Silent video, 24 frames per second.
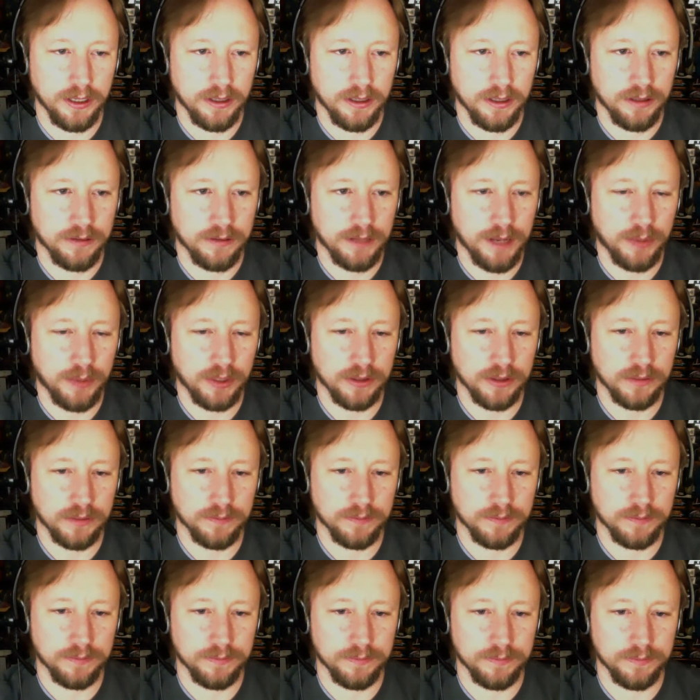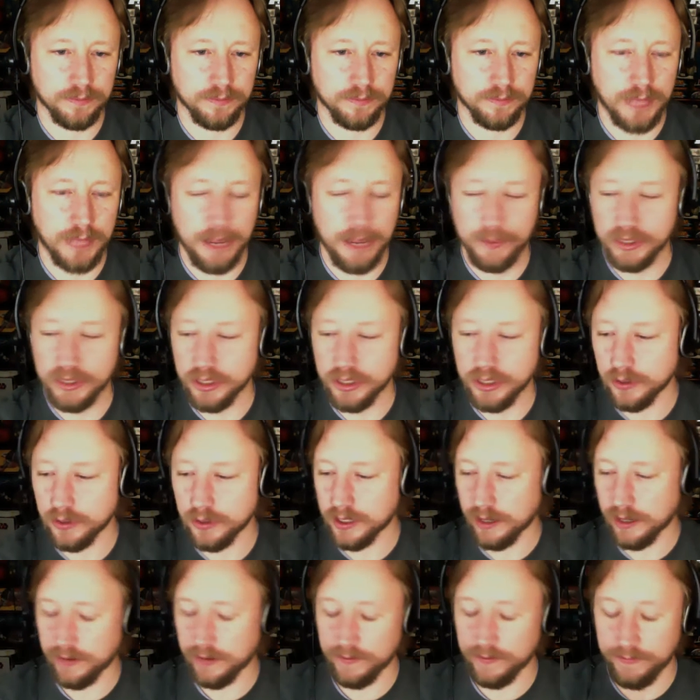couple episodes
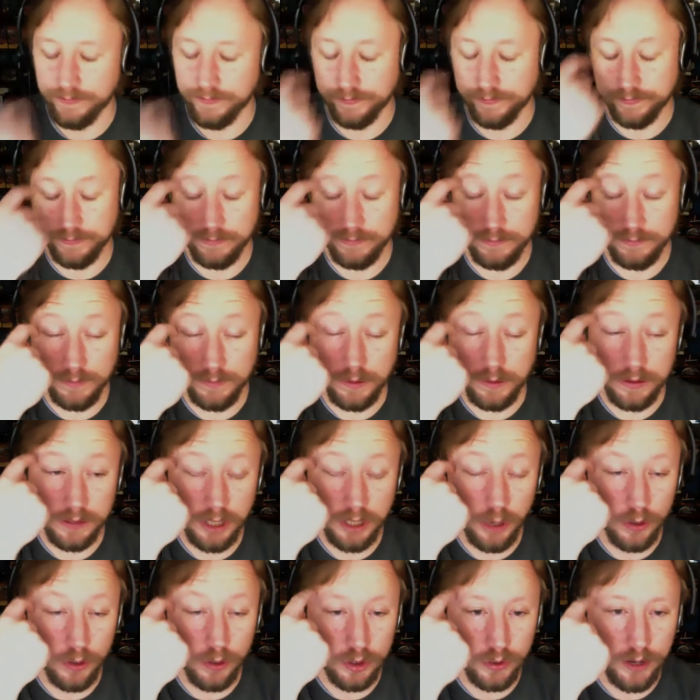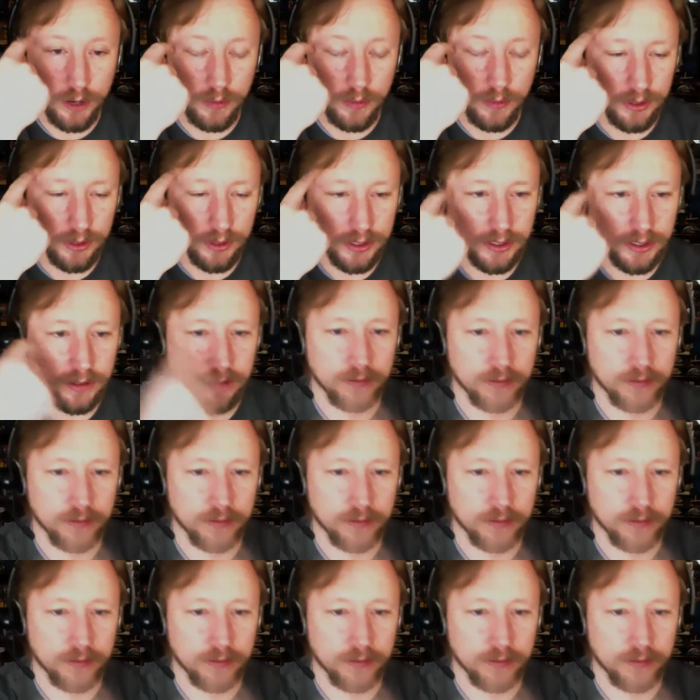of Star Wars Rebels.